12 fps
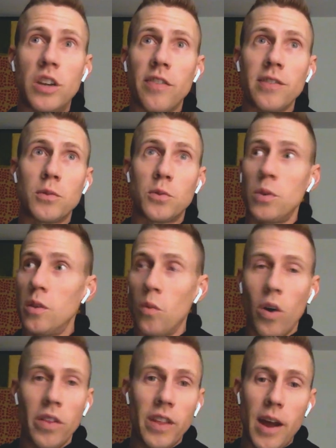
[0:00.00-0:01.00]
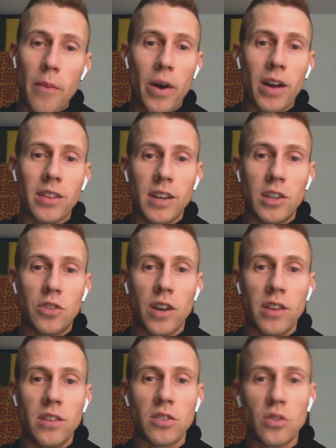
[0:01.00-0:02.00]
difference between the one that I bought that I tried
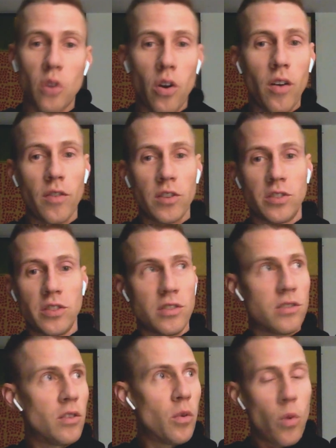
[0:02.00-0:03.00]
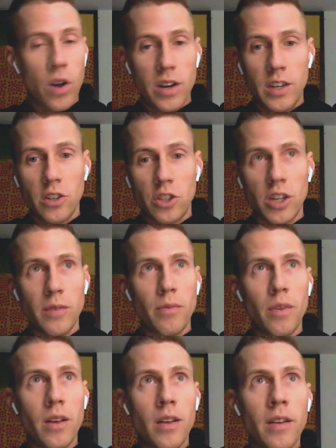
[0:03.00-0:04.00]
in the store versus the one in your gym?